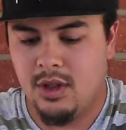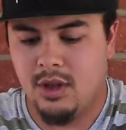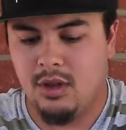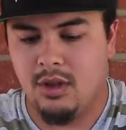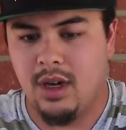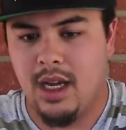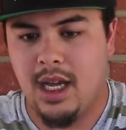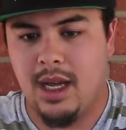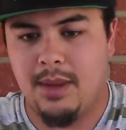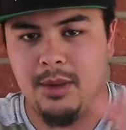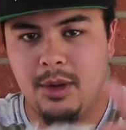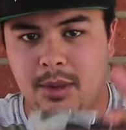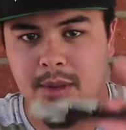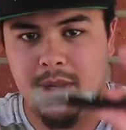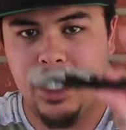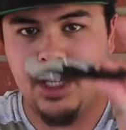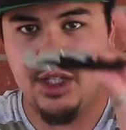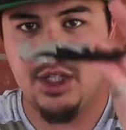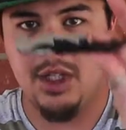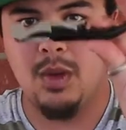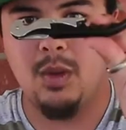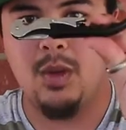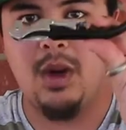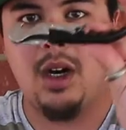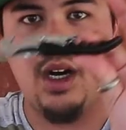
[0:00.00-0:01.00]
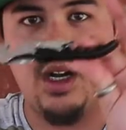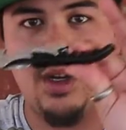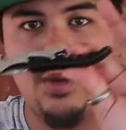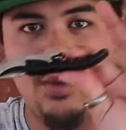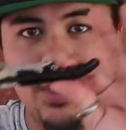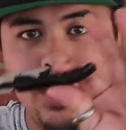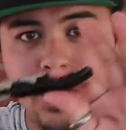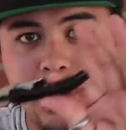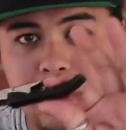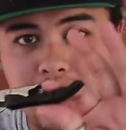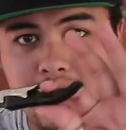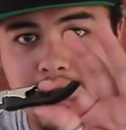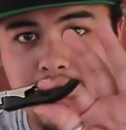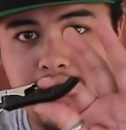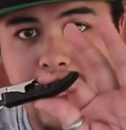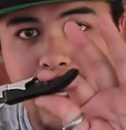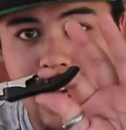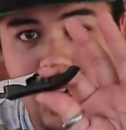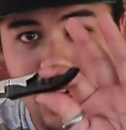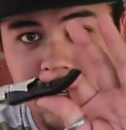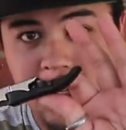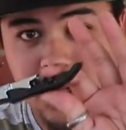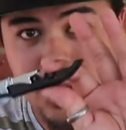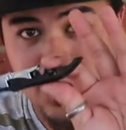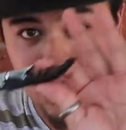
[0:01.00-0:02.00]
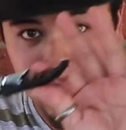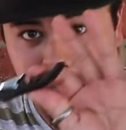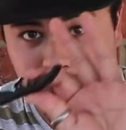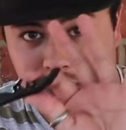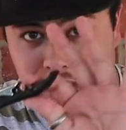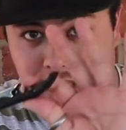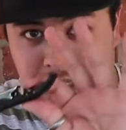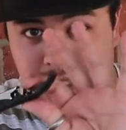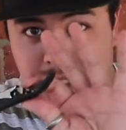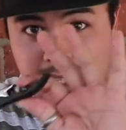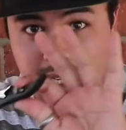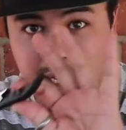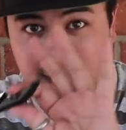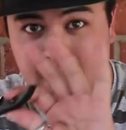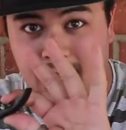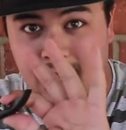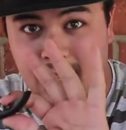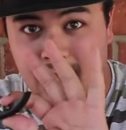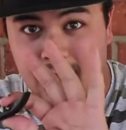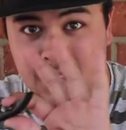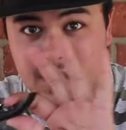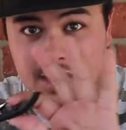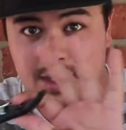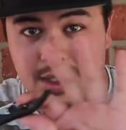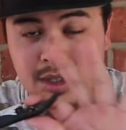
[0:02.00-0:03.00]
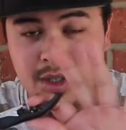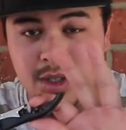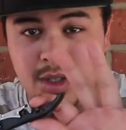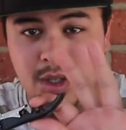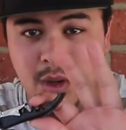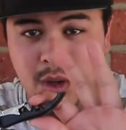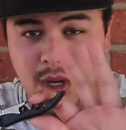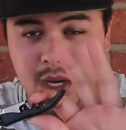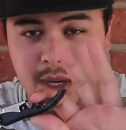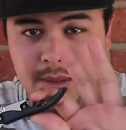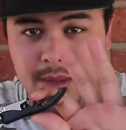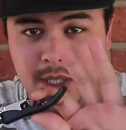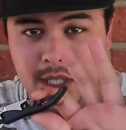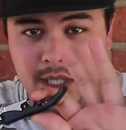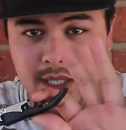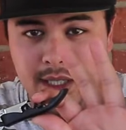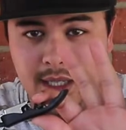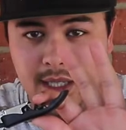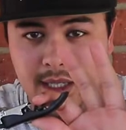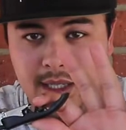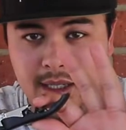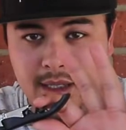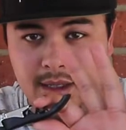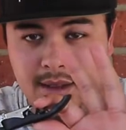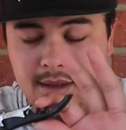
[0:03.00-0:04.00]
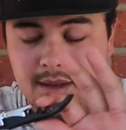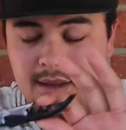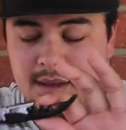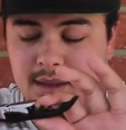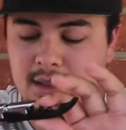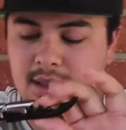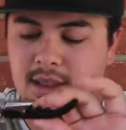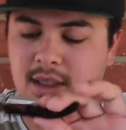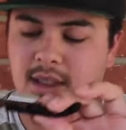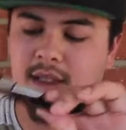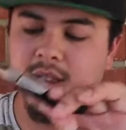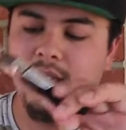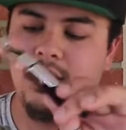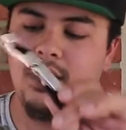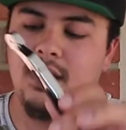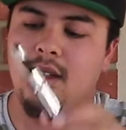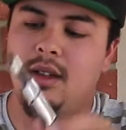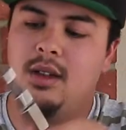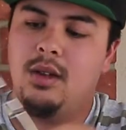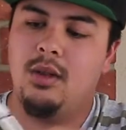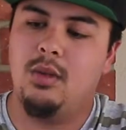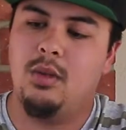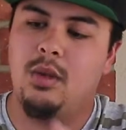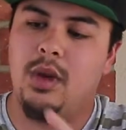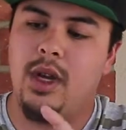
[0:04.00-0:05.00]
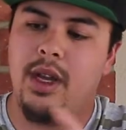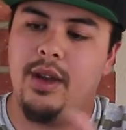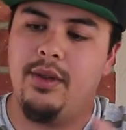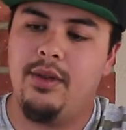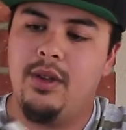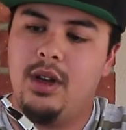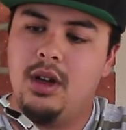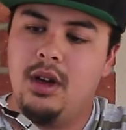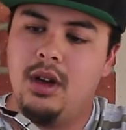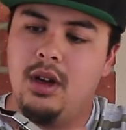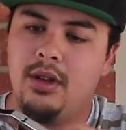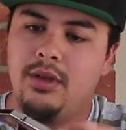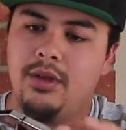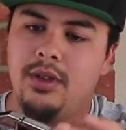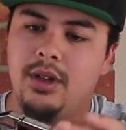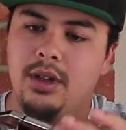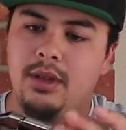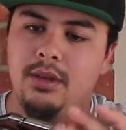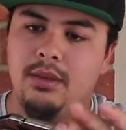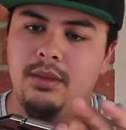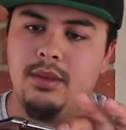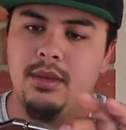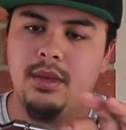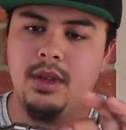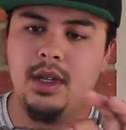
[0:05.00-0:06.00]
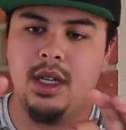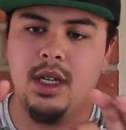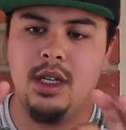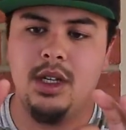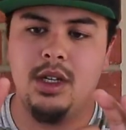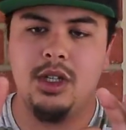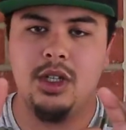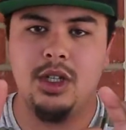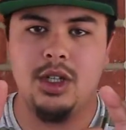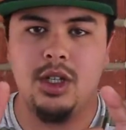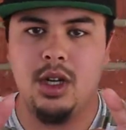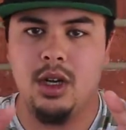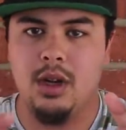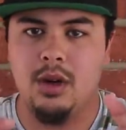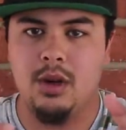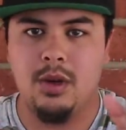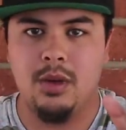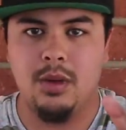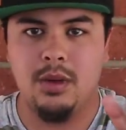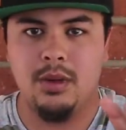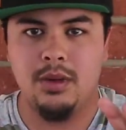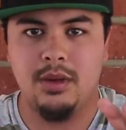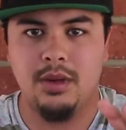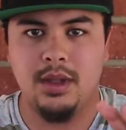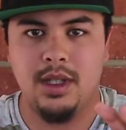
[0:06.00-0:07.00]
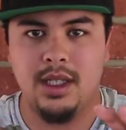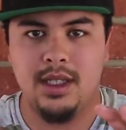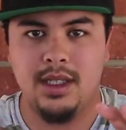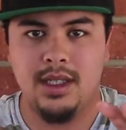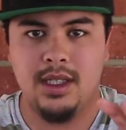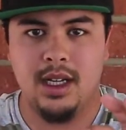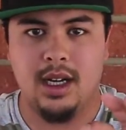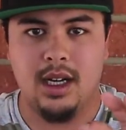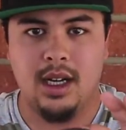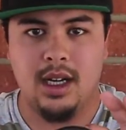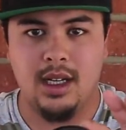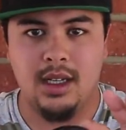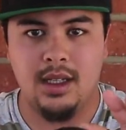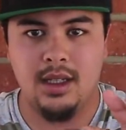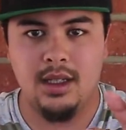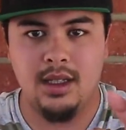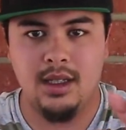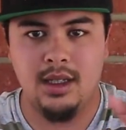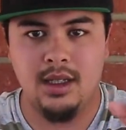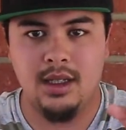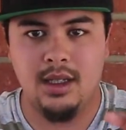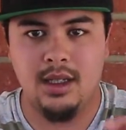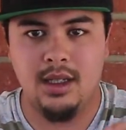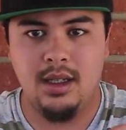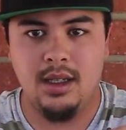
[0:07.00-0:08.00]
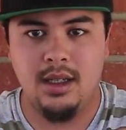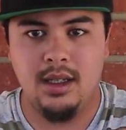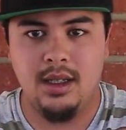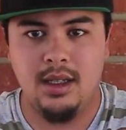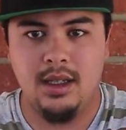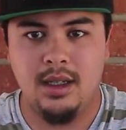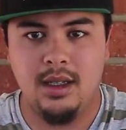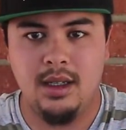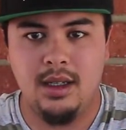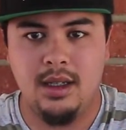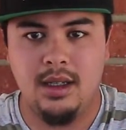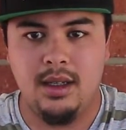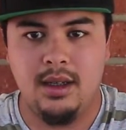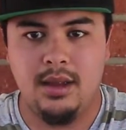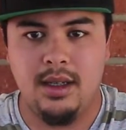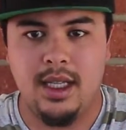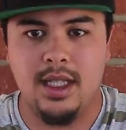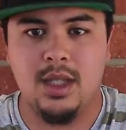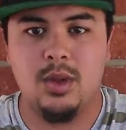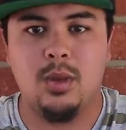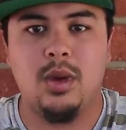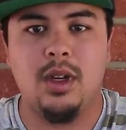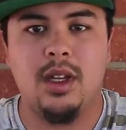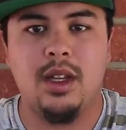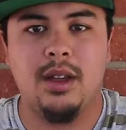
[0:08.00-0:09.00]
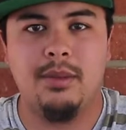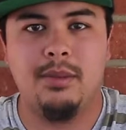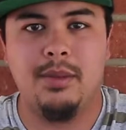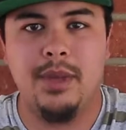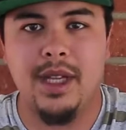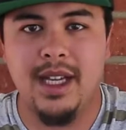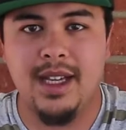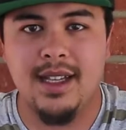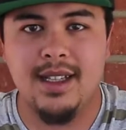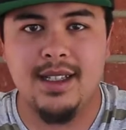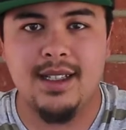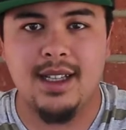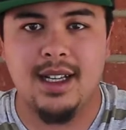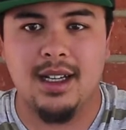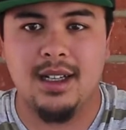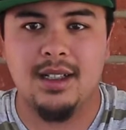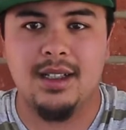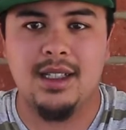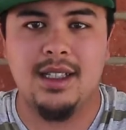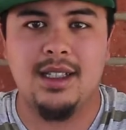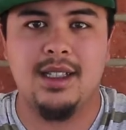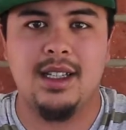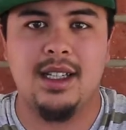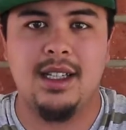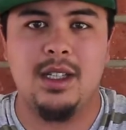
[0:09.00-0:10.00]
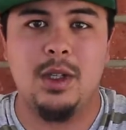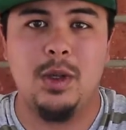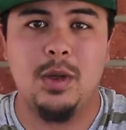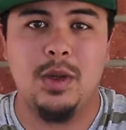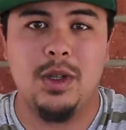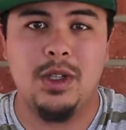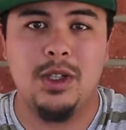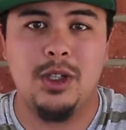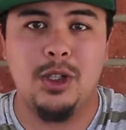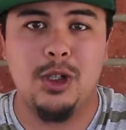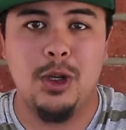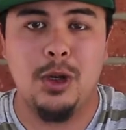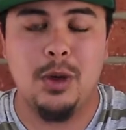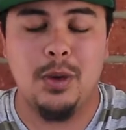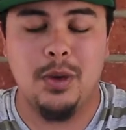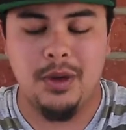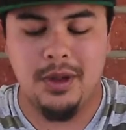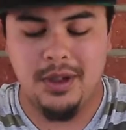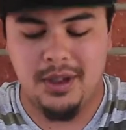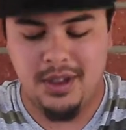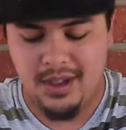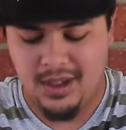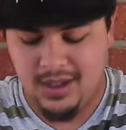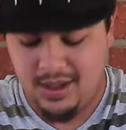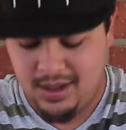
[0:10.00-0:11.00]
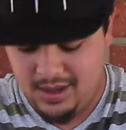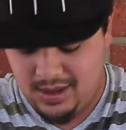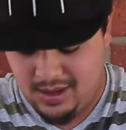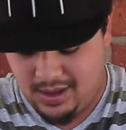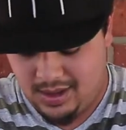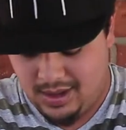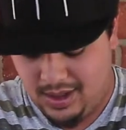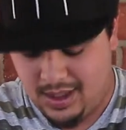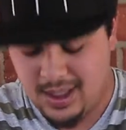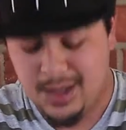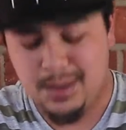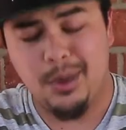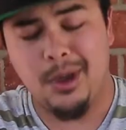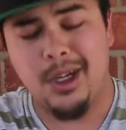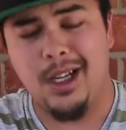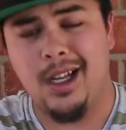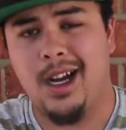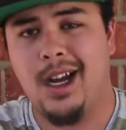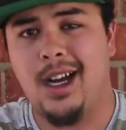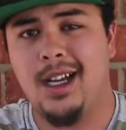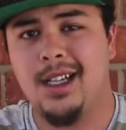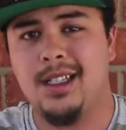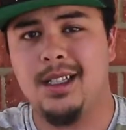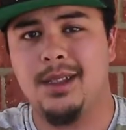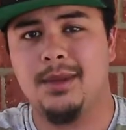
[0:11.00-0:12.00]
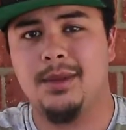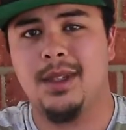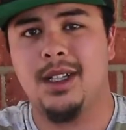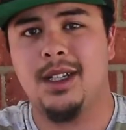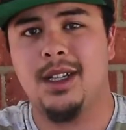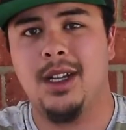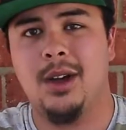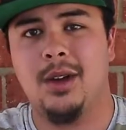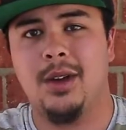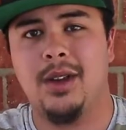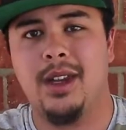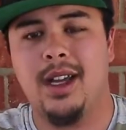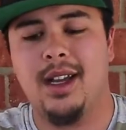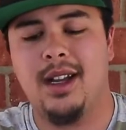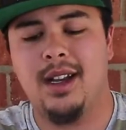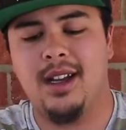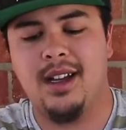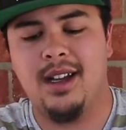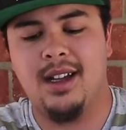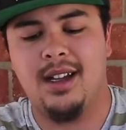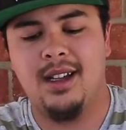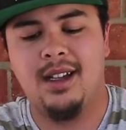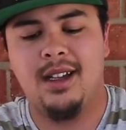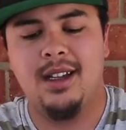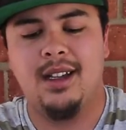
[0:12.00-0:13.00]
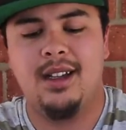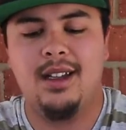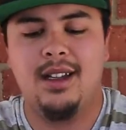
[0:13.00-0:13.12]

grab your magic wand with now your clean hand, because there's no object in it, wave it over and show it's gone. That's one of the biggest subtleties that you can do. And it's pretty awesome to know that